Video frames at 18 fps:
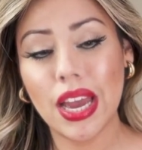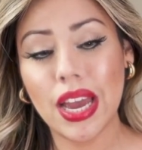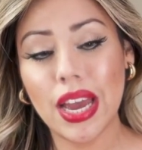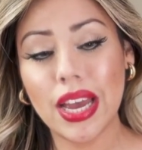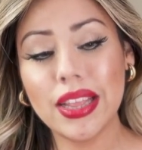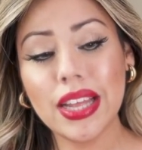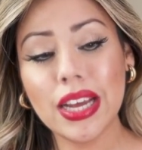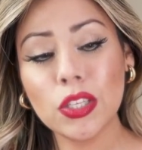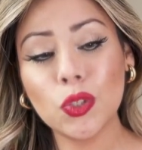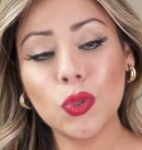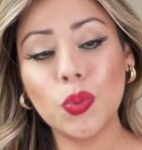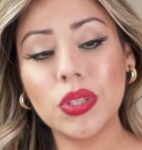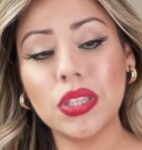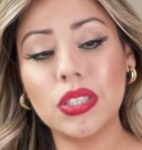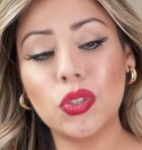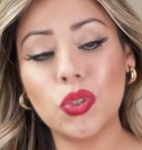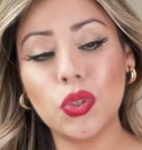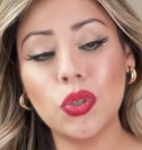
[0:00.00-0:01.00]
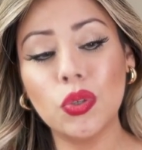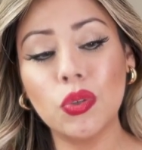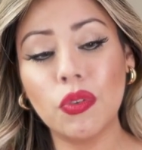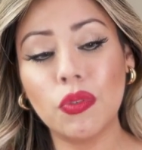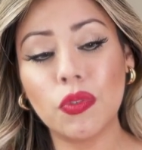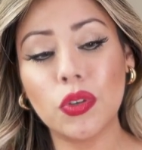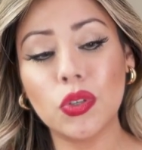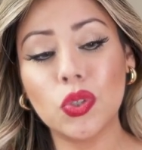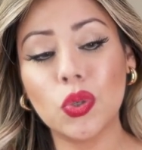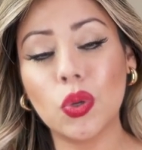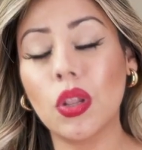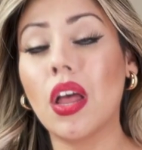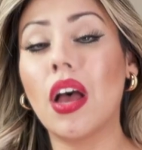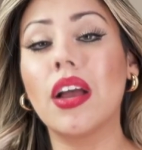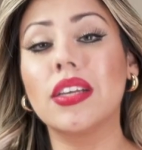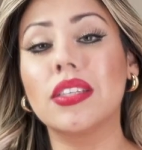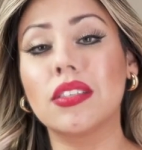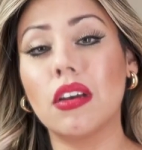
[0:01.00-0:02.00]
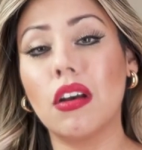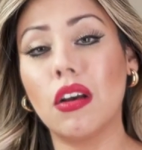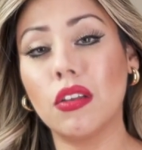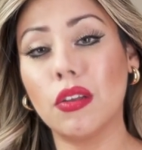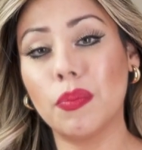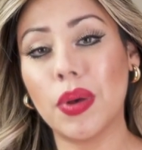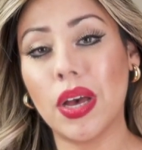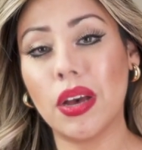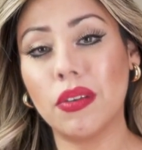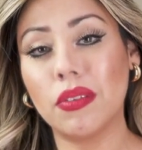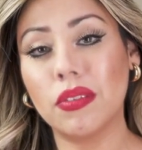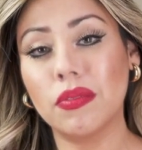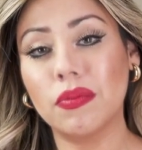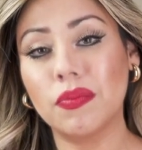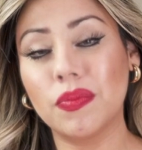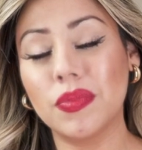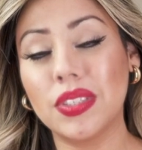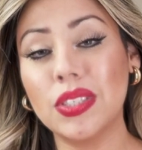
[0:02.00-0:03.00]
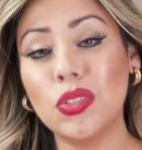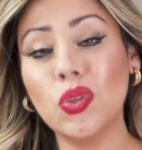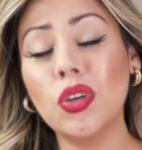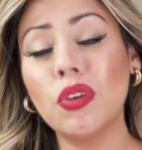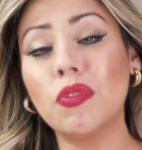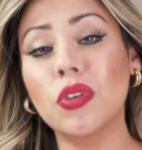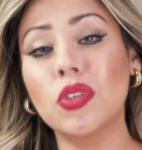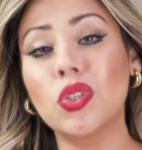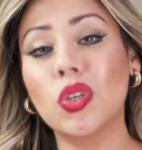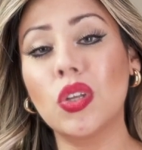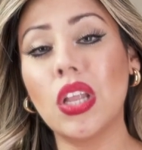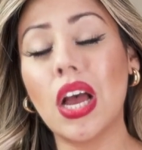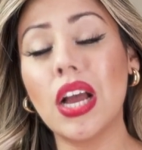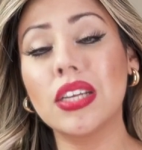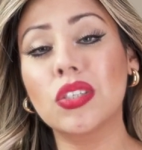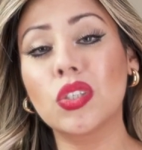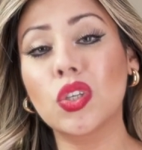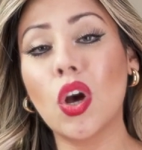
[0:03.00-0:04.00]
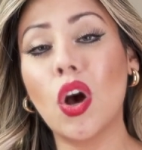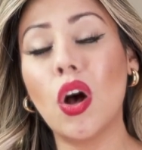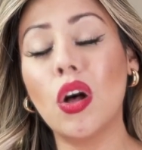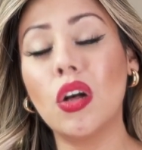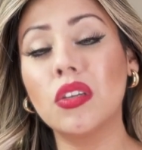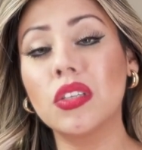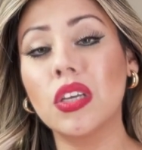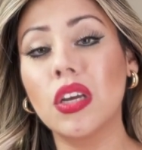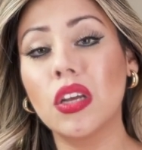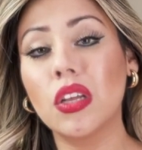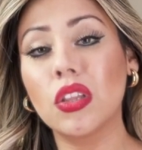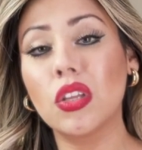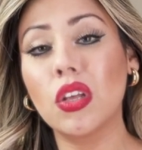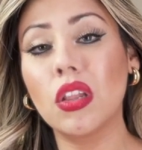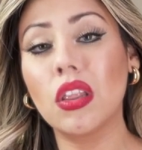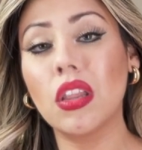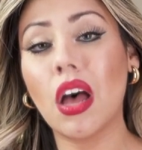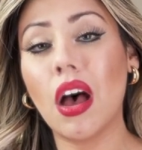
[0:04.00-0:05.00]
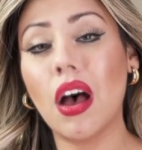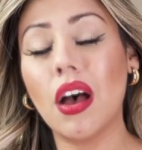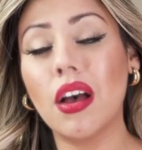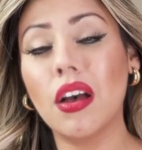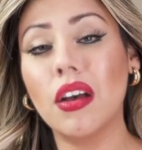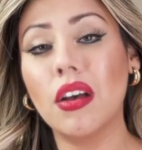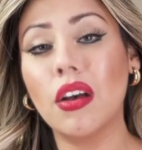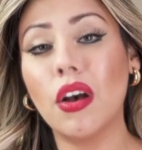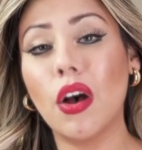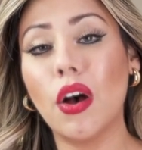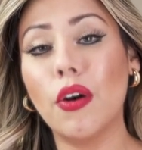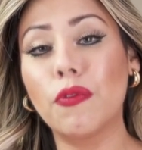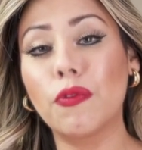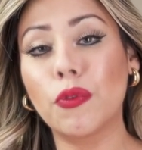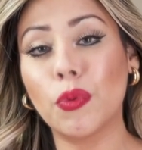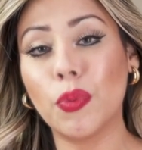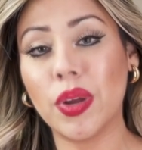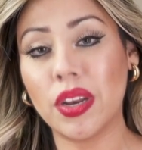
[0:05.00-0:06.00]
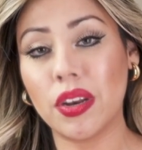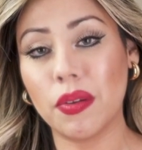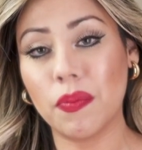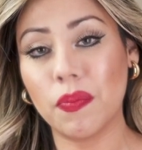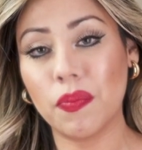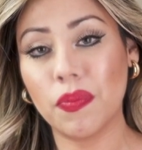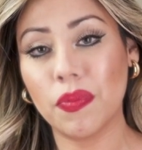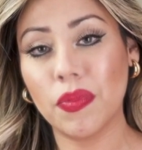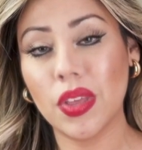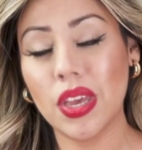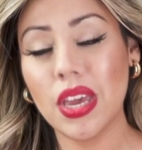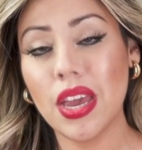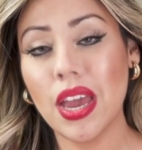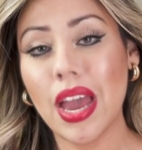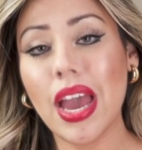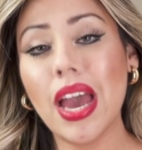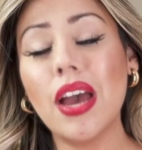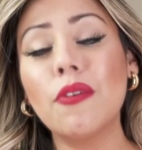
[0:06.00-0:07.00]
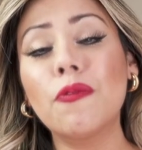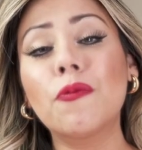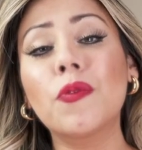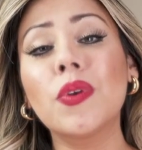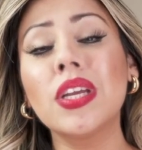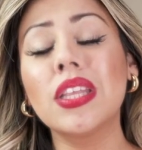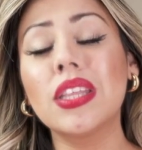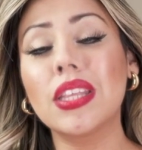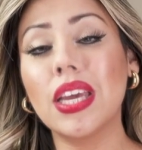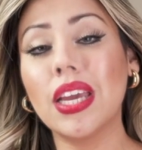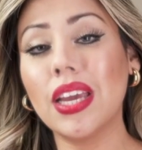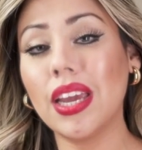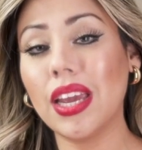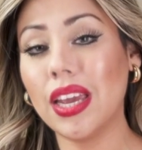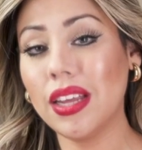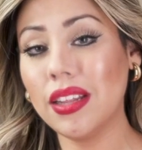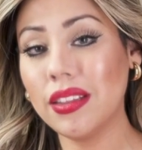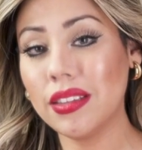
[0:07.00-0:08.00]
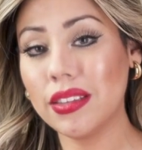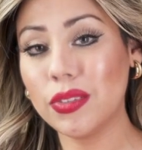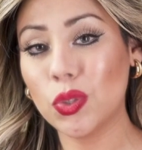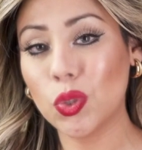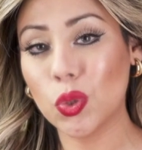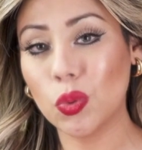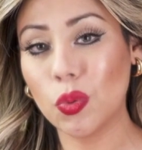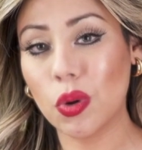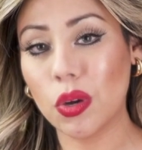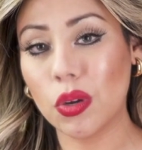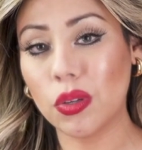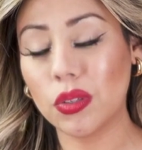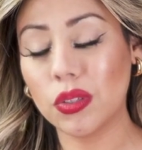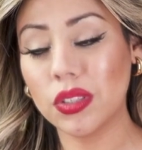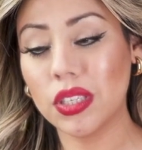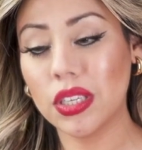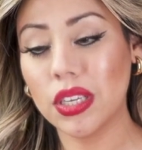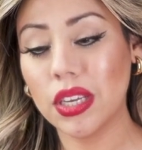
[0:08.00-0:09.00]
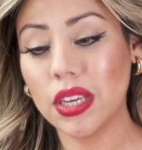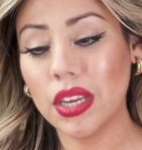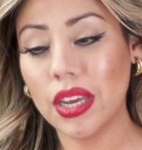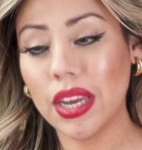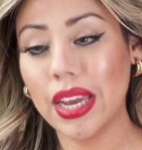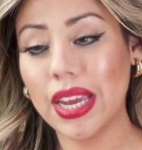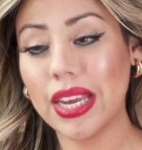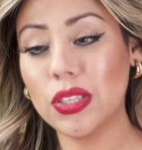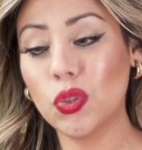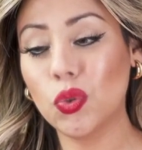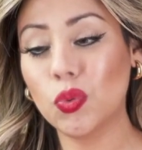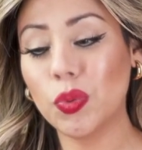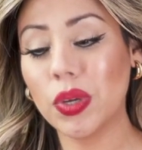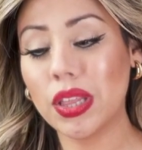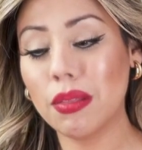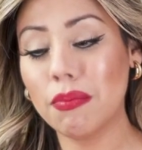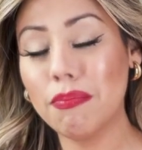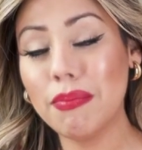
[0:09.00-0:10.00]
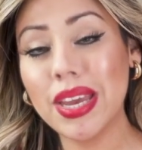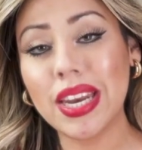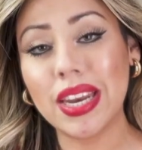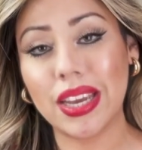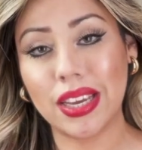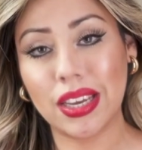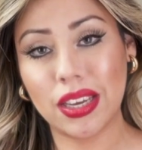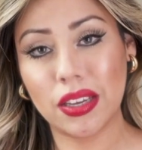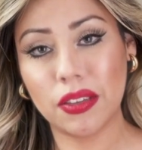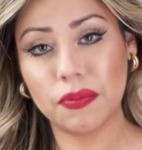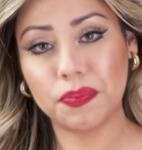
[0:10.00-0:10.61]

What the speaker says: And that's what this universal law is all about. This universal law is called the law of rhythm. Everything in this world is rhythmic.